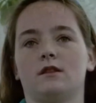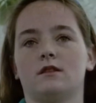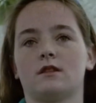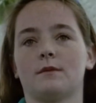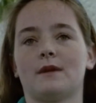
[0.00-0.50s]

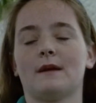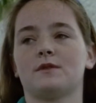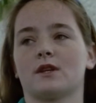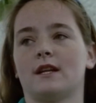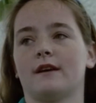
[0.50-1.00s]
Sometimes
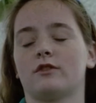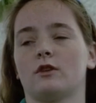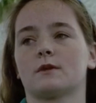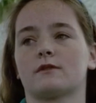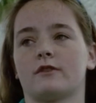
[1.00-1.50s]
you can have too
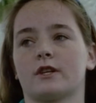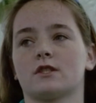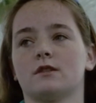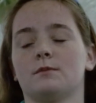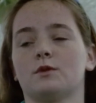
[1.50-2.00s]
much
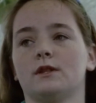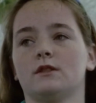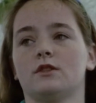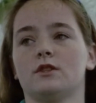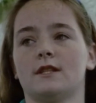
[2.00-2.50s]
friction between the
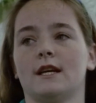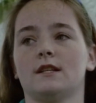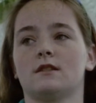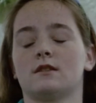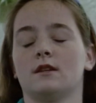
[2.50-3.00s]
two
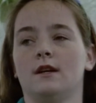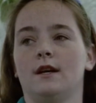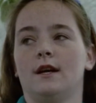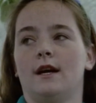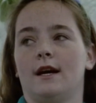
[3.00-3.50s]
sides,
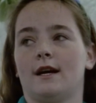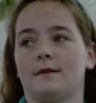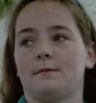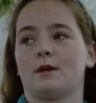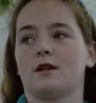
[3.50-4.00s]

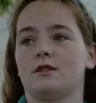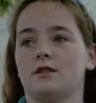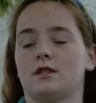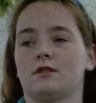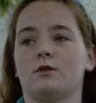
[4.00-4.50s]
and because they're
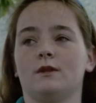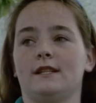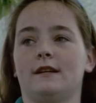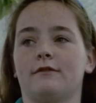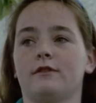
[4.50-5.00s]
just totally
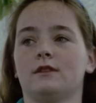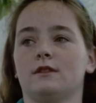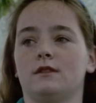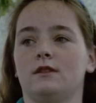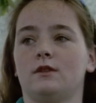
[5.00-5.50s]
different,
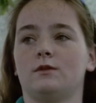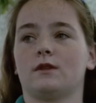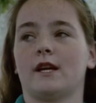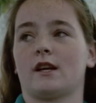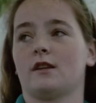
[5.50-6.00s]
you know,
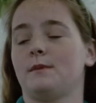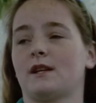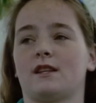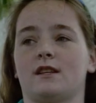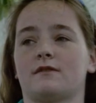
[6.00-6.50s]
it could make
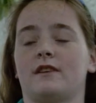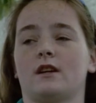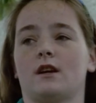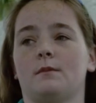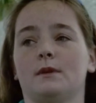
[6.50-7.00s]
things very
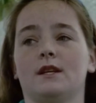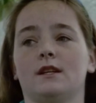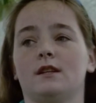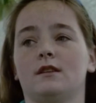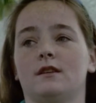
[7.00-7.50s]

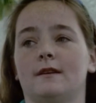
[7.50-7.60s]
complicated.